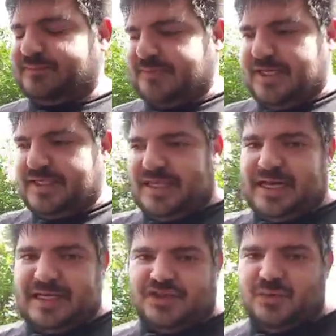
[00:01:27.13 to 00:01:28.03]
Take
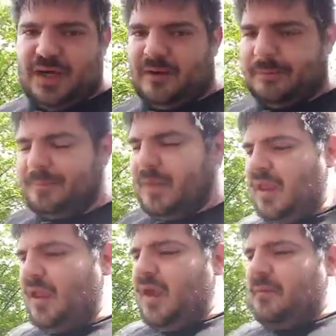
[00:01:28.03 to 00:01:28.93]
that as you will.
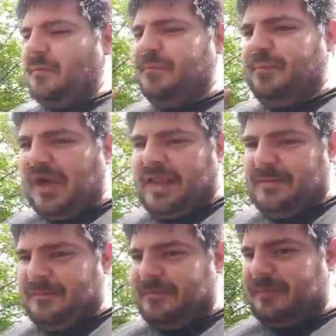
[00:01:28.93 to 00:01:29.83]
But,
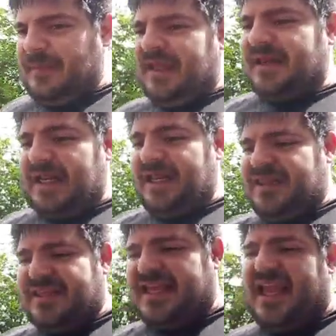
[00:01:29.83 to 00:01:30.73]
and
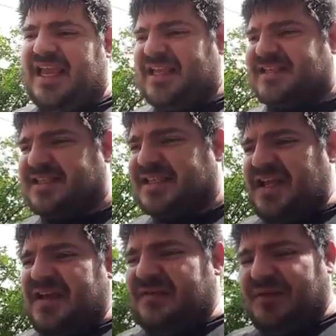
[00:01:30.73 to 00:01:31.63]
the thing is
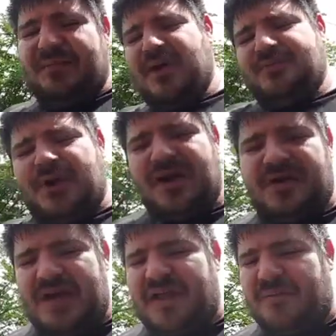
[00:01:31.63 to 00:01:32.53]
for the most part, I
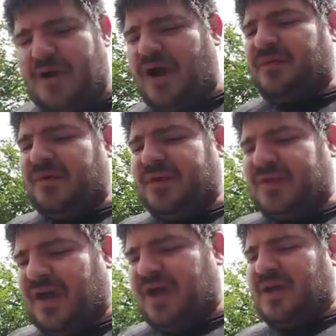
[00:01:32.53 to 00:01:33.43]
don't have a problem with
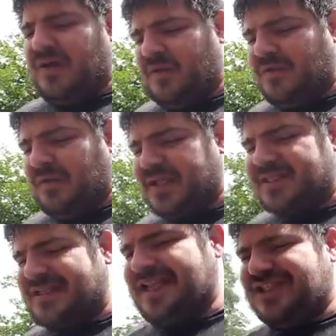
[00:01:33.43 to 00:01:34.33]

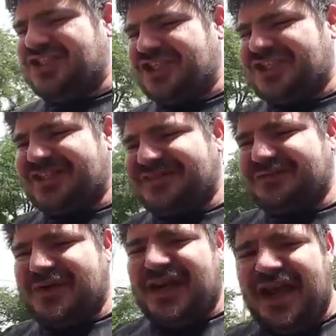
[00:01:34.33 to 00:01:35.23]
Watson. It's just
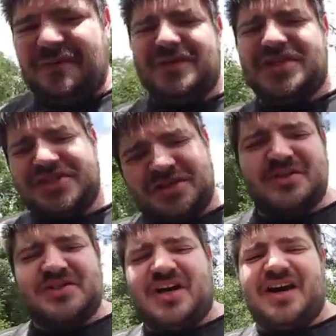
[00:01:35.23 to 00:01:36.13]
whenever she
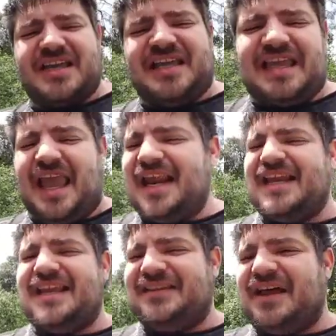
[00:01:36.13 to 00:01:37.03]
starts talking
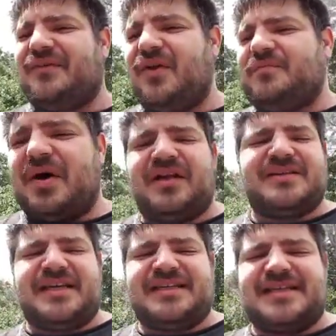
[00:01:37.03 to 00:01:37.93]
any level of
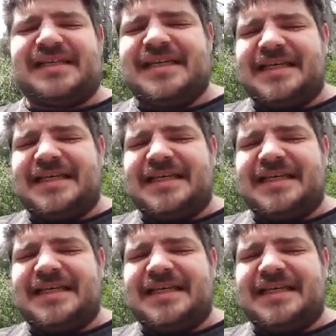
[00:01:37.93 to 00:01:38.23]
politics,